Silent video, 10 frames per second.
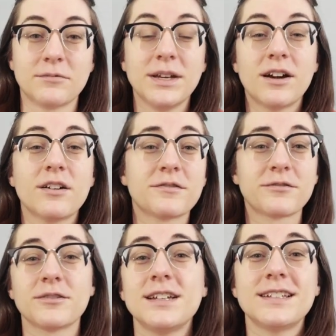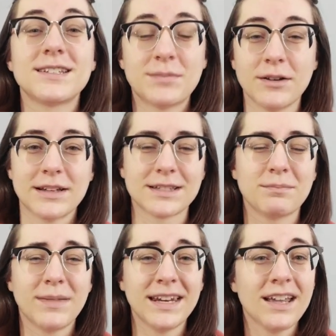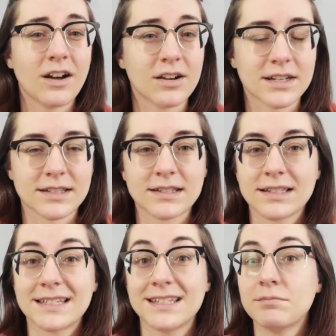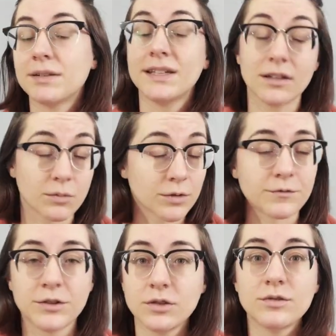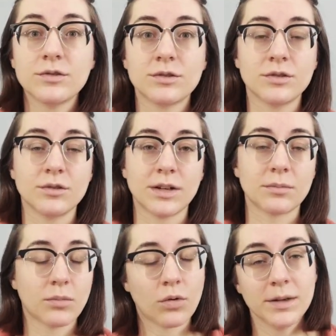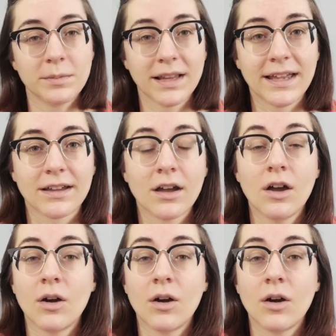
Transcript: We are free spirits. Many artists simply refuse to do it point blank,